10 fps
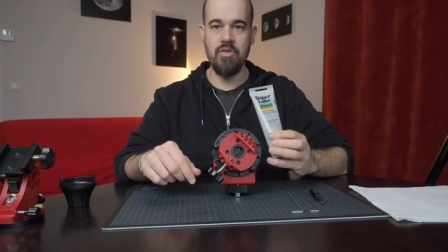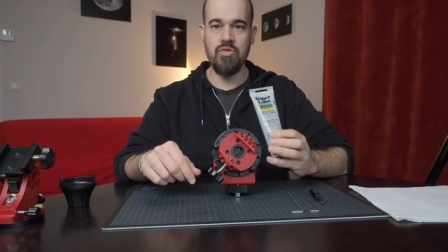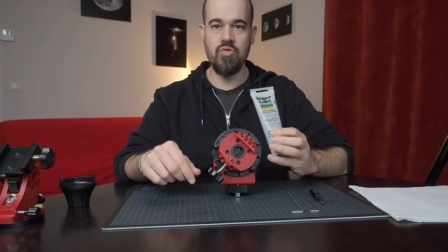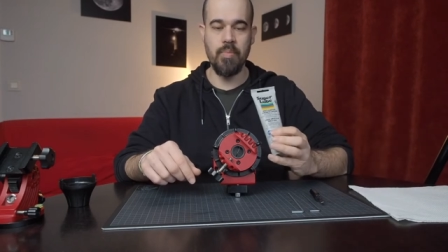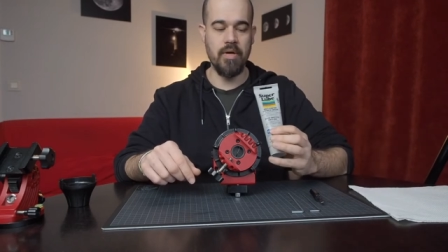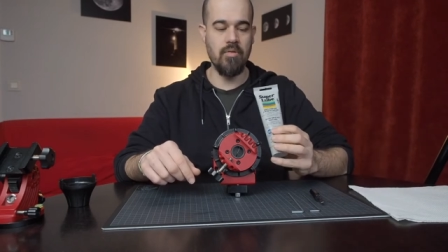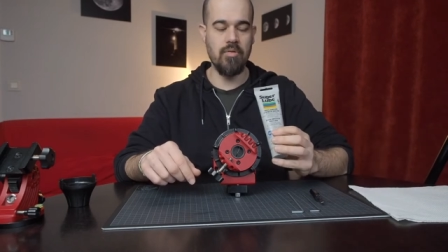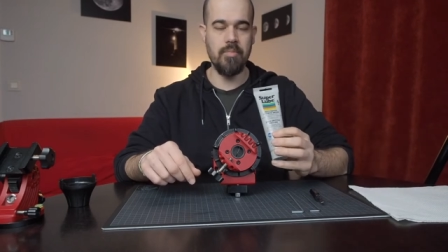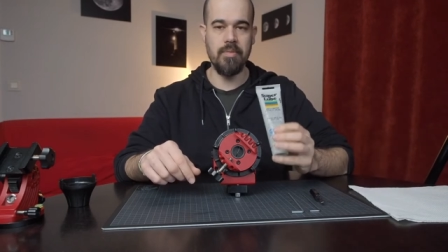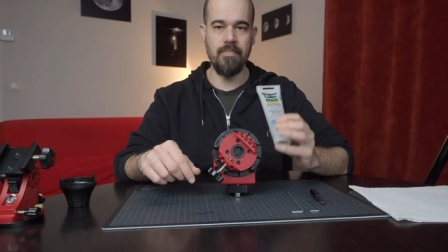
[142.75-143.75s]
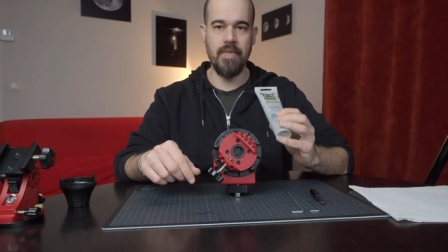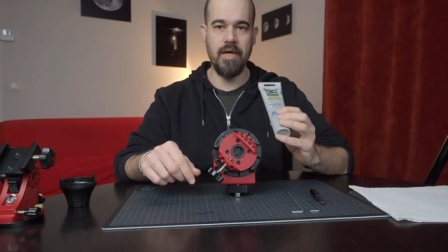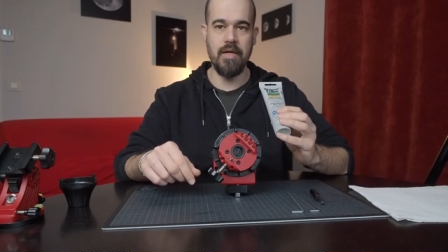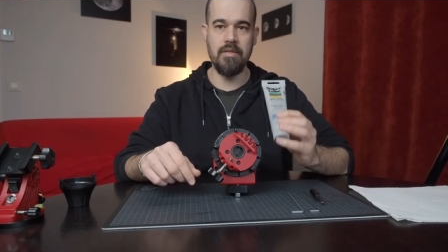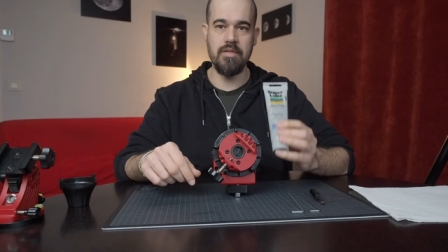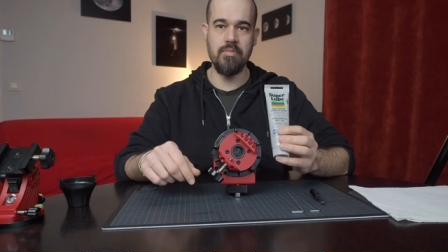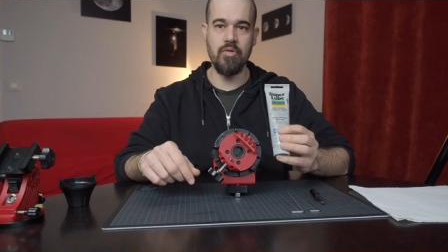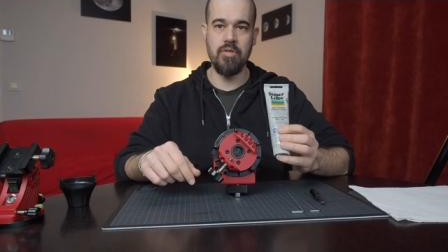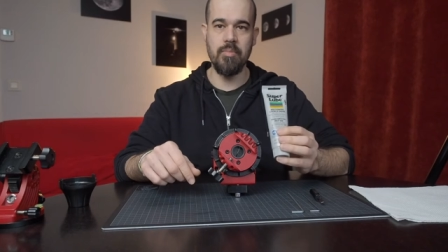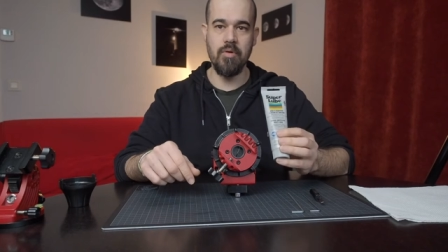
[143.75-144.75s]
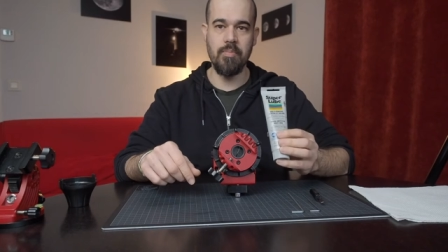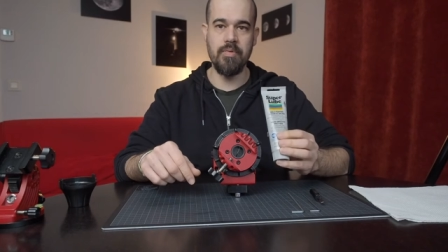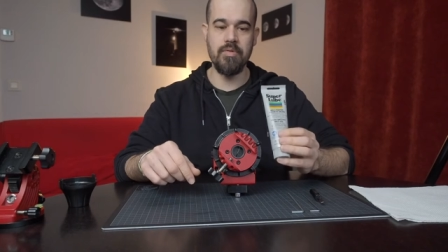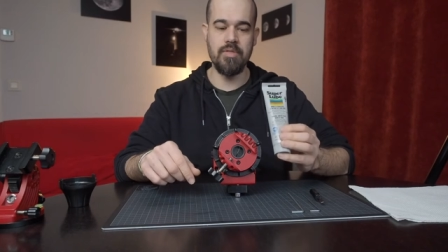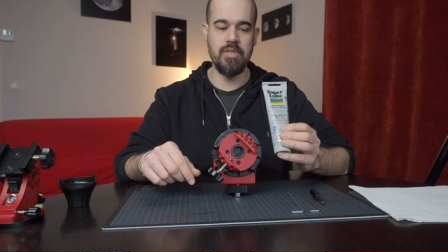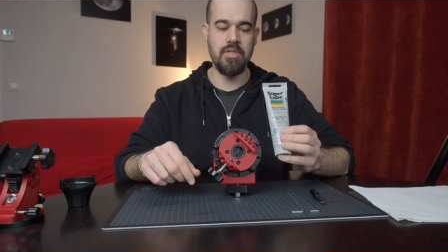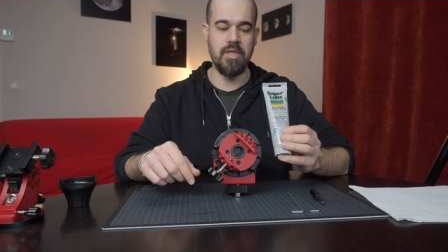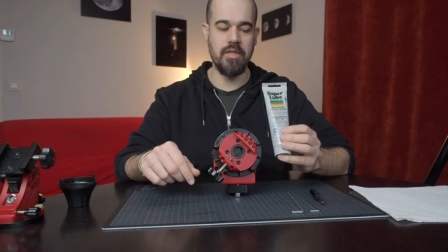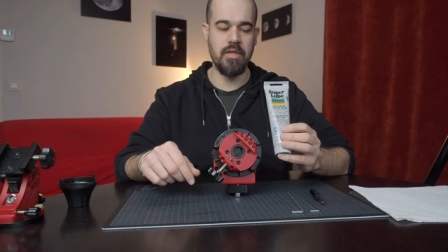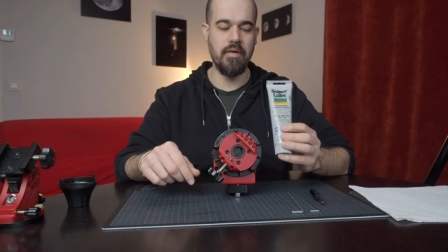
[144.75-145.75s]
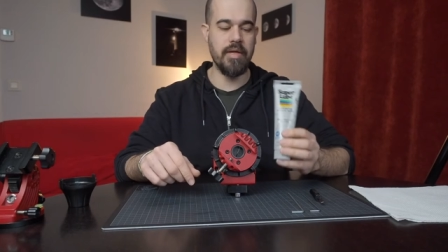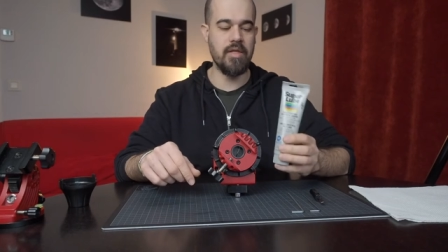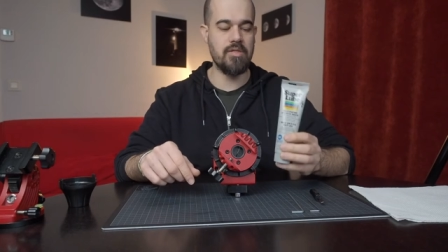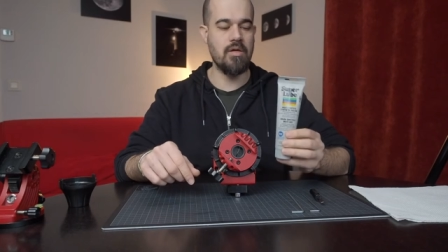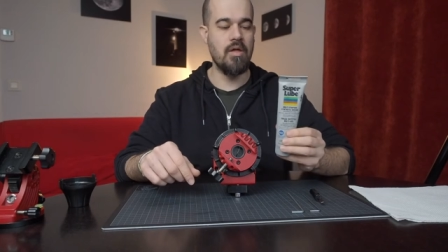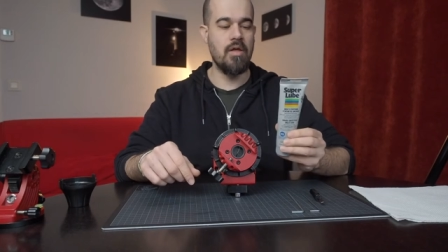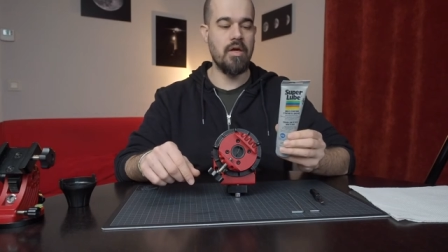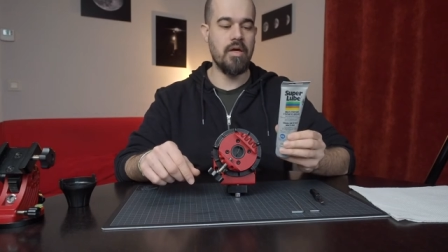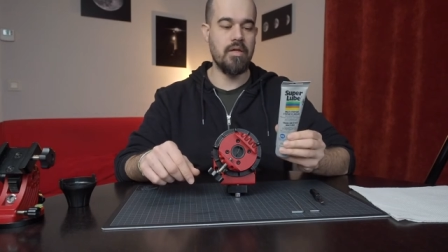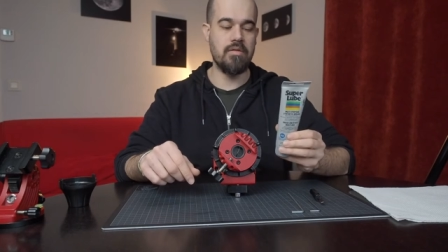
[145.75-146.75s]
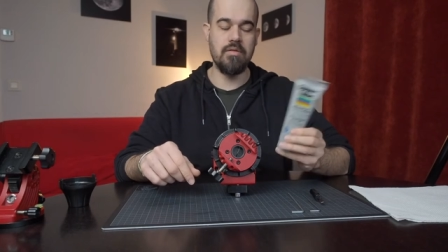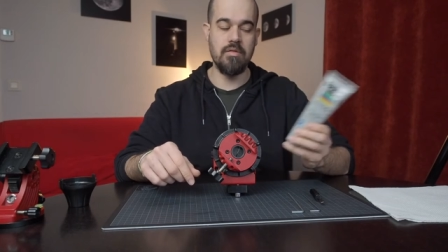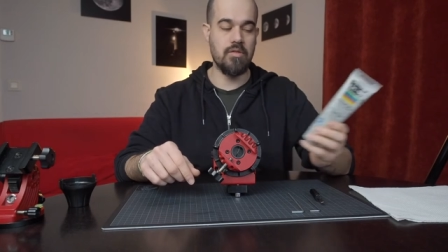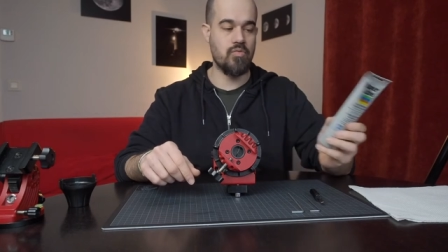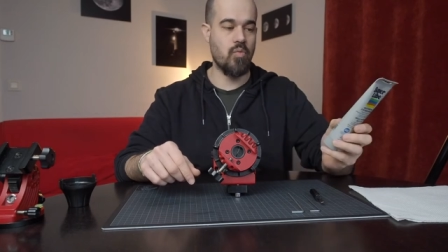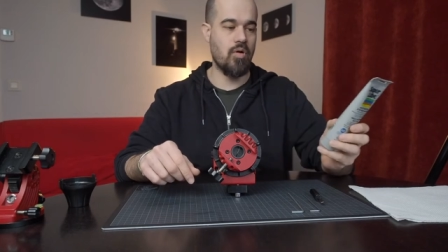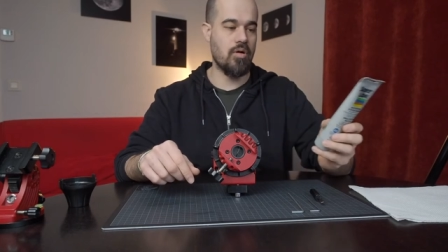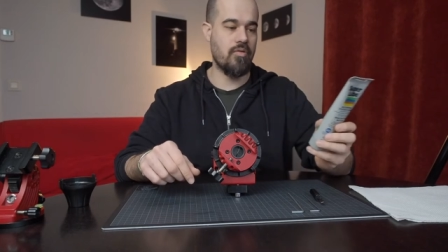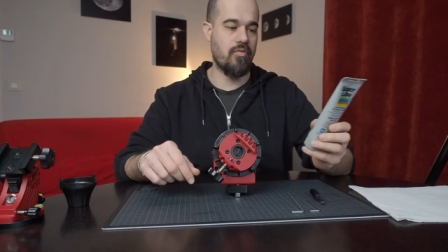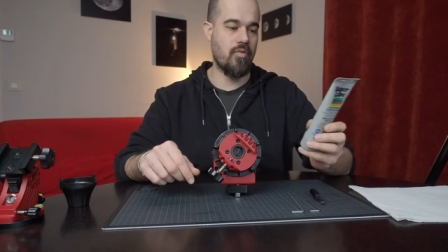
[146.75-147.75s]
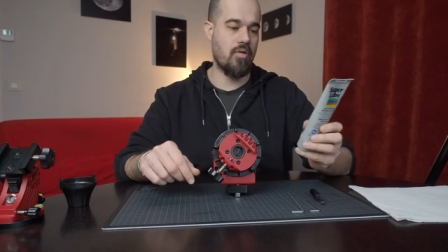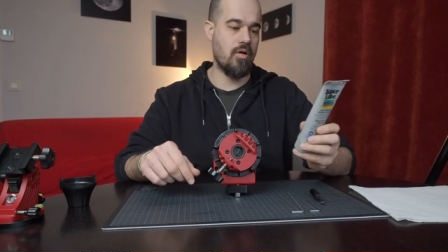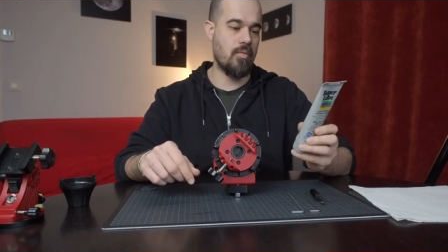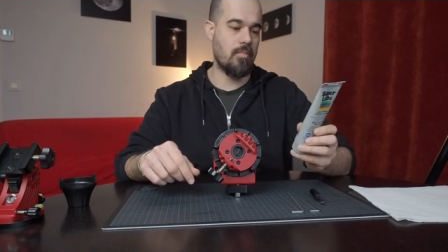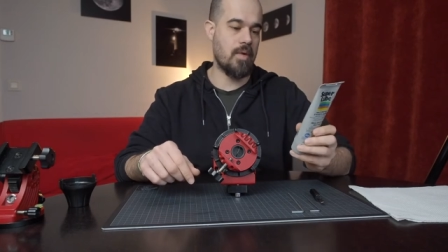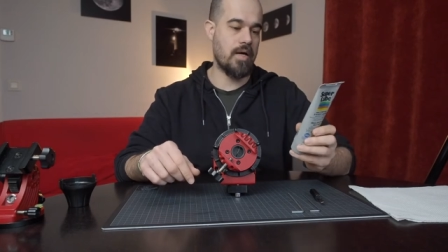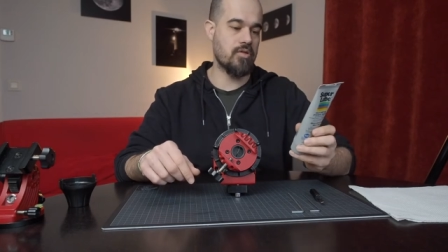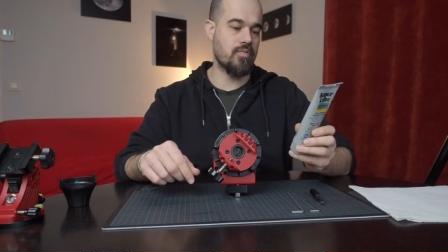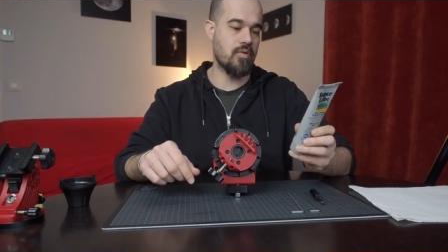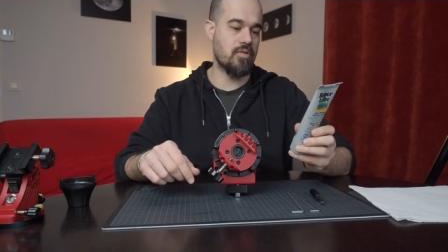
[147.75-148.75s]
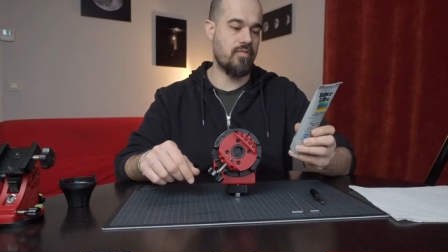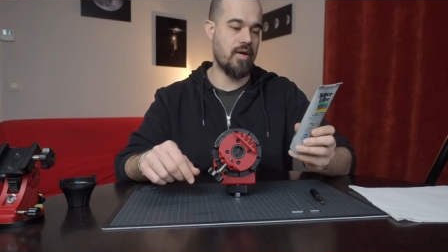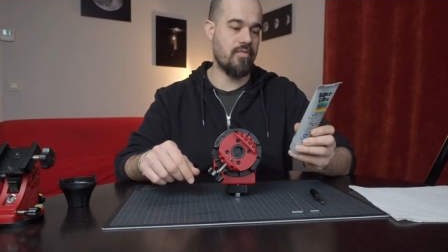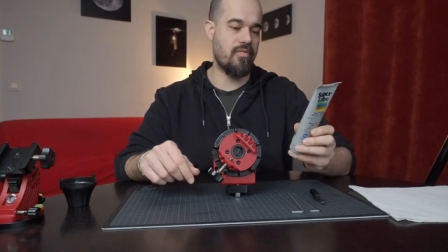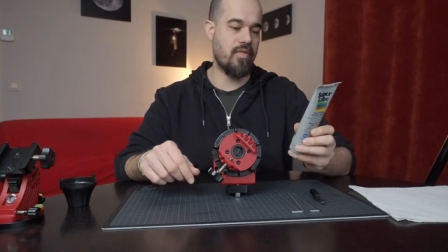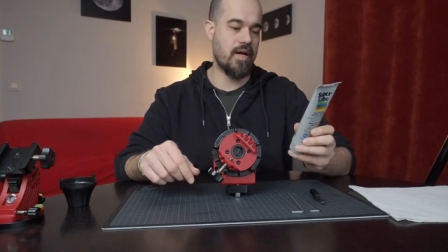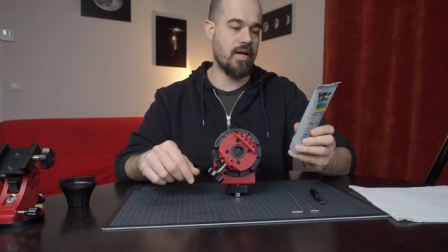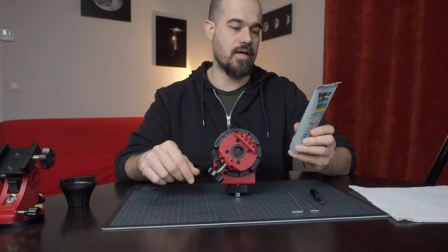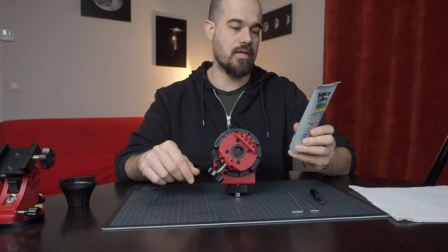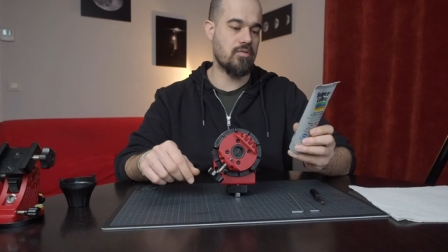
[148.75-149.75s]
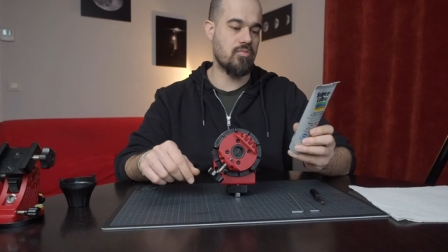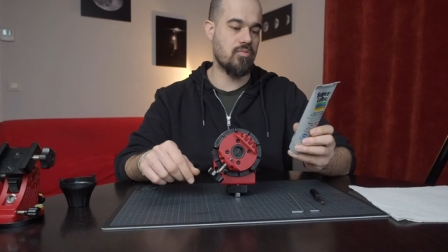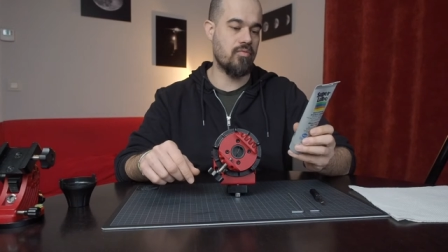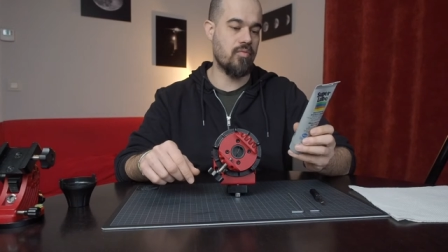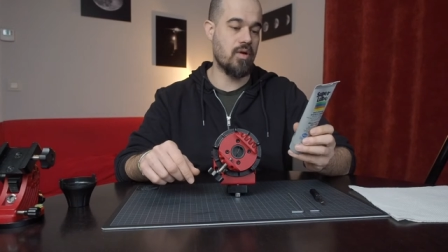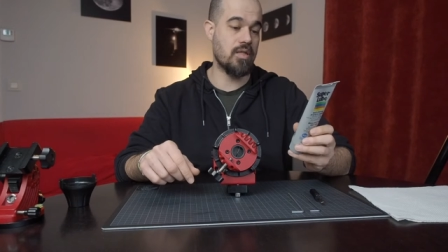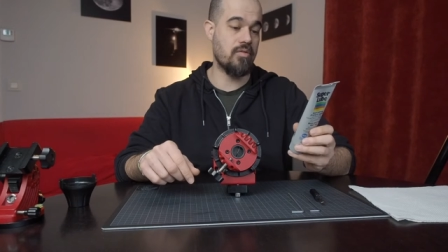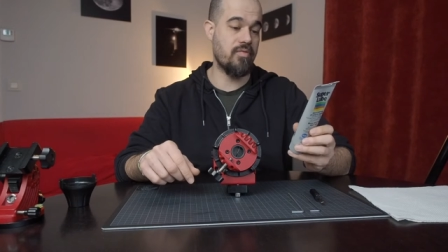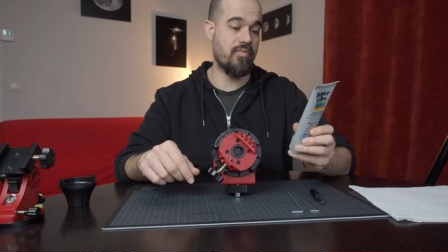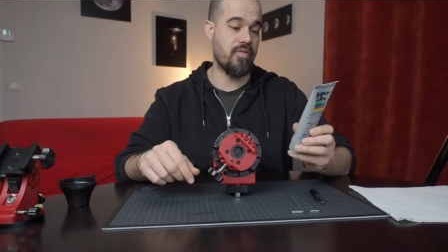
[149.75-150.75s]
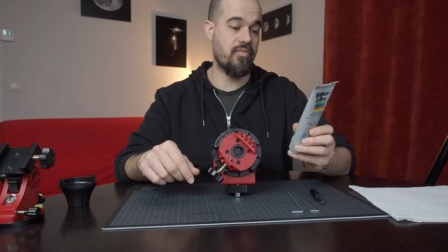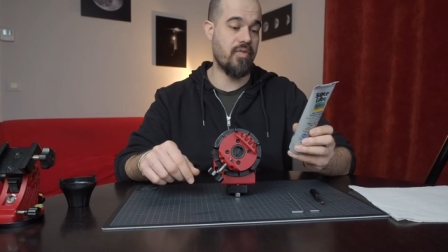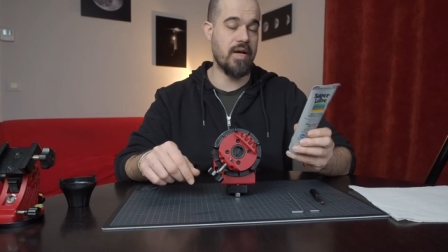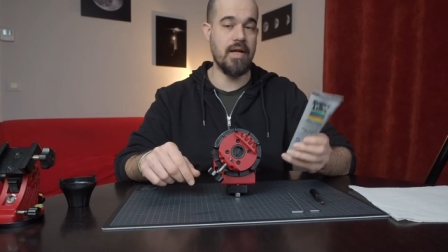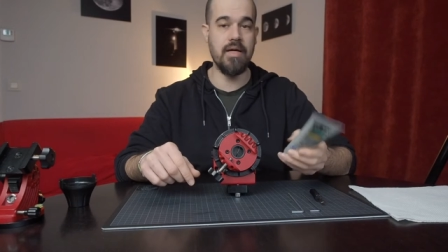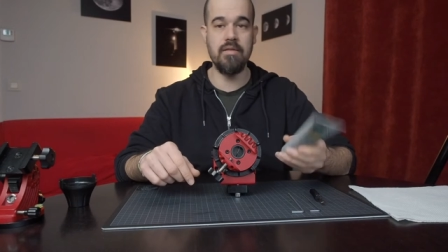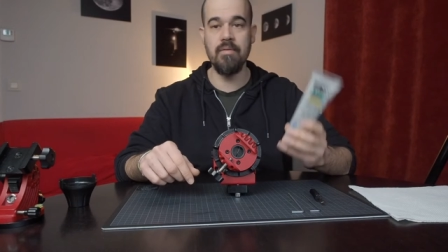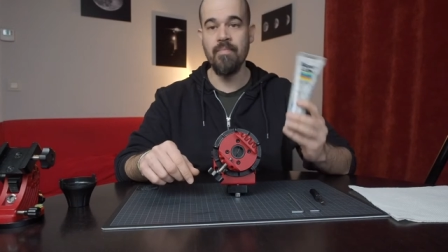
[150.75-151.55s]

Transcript: super lube and is a multi-purpose synthetic grease it is work from minus 45 Fahrenheit to 450 Fahrenheit